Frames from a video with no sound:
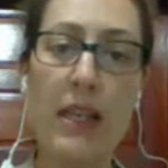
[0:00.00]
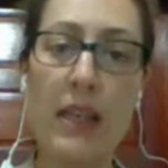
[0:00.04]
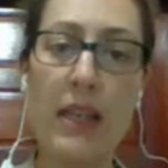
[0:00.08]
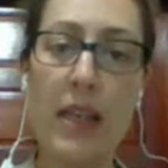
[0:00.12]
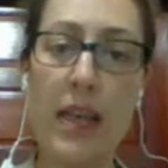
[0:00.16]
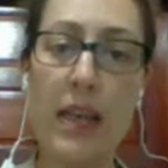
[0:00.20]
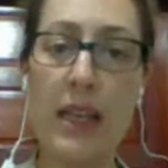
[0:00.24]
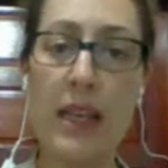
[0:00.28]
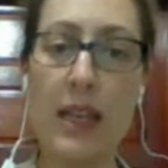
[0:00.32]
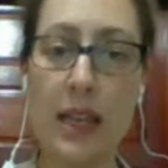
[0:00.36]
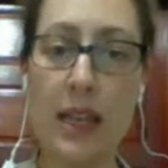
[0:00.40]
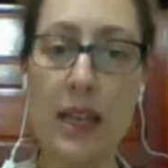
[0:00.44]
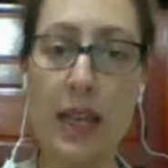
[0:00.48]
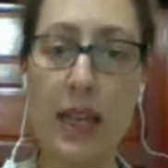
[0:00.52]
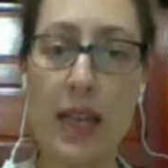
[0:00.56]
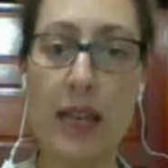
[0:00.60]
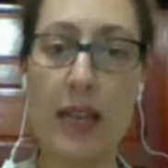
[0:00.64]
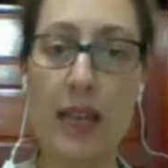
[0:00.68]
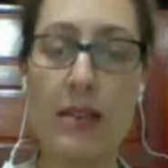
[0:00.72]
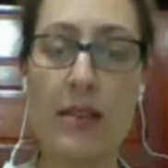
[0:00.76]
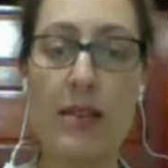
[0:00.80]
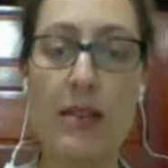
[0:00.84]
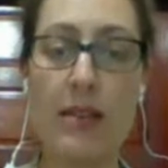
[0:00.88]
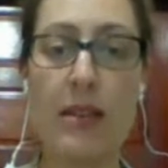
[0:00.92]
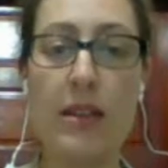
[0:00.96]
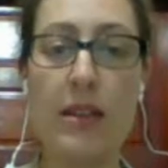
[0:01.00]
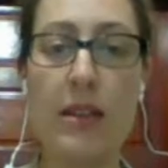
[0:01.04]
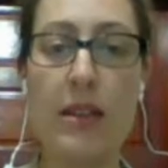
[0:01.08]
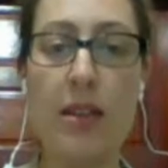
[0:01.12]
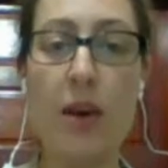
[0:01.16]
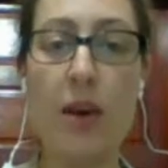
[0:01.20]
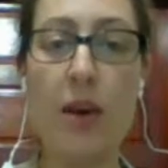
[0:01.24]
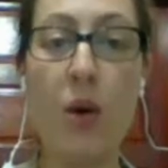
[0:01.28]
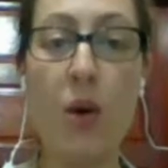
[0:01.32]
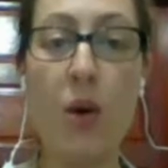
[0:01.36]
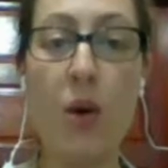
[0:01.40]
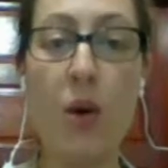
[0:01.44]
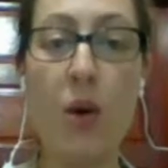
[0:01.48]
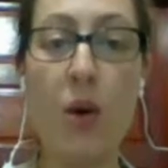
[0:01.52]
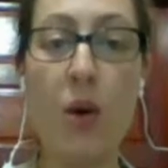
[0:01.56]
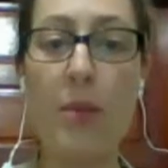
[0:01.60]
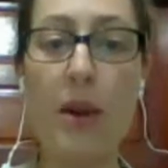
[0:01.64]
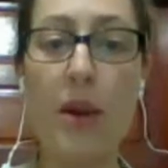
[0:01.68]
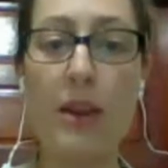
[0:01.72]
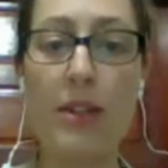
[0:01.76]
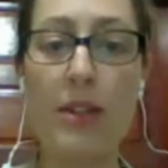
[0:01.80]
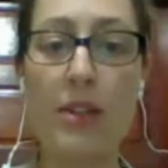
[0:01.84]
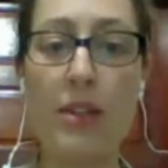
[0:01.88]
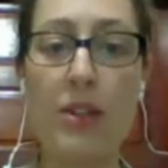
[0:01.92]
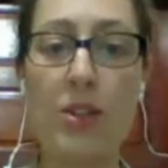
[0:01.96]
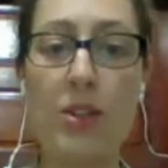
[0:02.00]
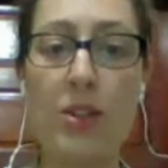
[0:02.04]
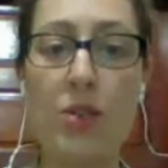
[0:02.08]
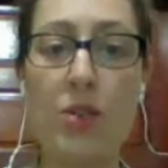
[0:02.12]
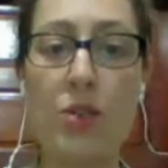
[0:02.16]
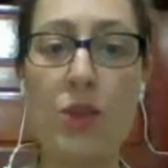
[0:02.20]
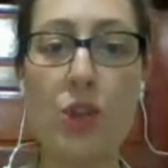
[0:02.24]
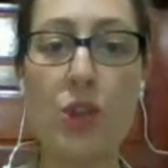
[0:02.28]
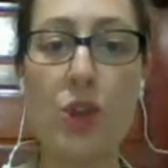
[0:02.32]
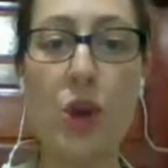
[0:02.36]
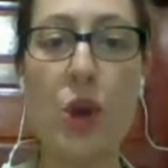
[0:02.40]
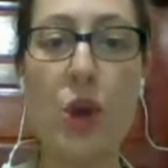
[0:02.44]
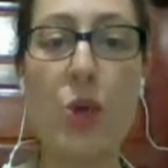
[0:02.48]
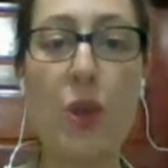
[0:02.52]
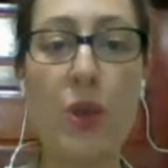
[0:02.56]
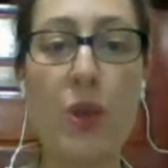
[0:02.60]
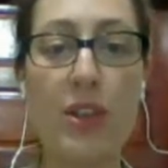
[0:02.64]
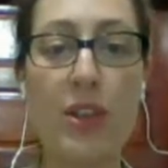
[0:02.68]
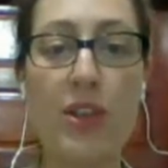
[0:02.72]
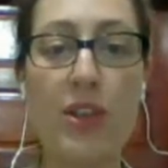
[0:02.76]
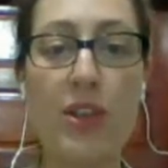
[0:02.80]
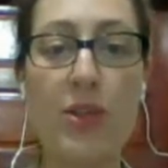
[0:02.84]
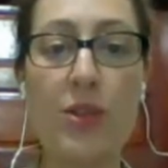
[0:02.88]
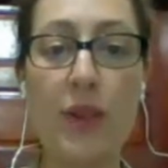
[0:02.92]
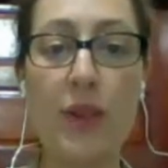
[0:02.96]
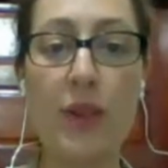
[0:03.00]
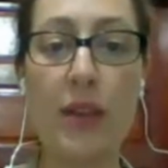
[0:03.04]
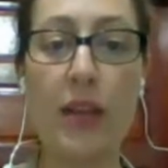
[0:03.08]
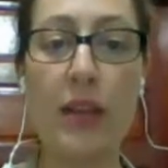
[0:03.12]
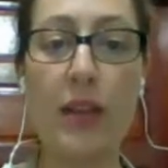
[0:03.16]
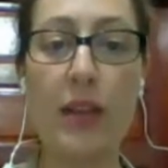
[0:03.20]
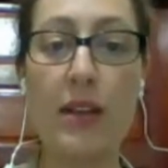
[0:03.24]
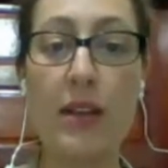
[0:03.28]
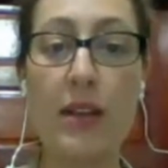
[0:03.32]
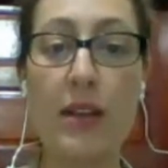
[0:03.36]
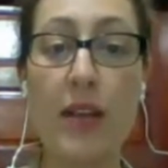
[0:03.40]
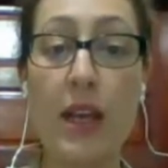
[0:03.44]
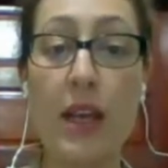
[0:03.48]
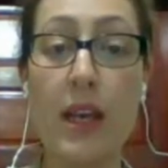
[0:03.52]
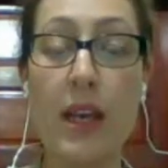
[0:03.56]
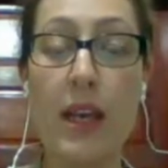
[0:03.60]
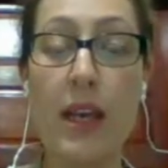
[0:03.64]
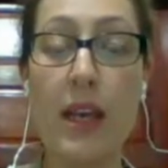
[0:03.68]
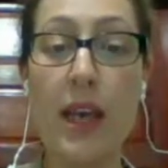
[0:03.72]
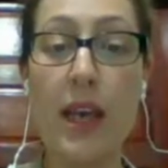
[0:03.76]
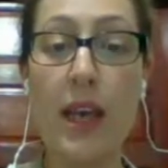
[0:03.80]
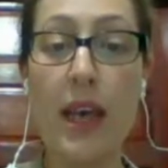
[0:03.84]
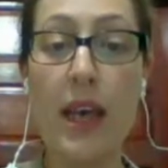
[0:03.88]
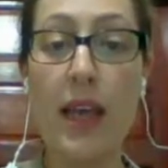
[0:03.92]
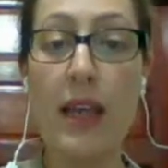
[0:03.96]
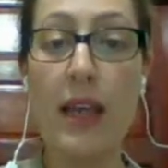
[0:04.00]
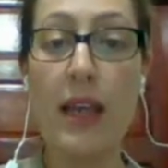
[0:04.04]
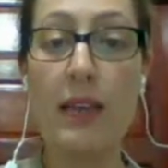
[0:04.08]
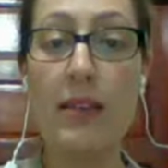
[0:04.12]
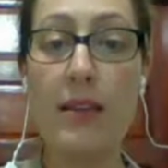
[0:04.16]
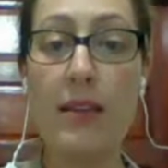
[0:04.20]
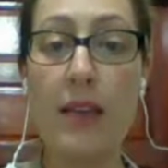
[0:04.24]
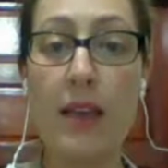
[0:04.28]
again and again all the parties to show restraint. And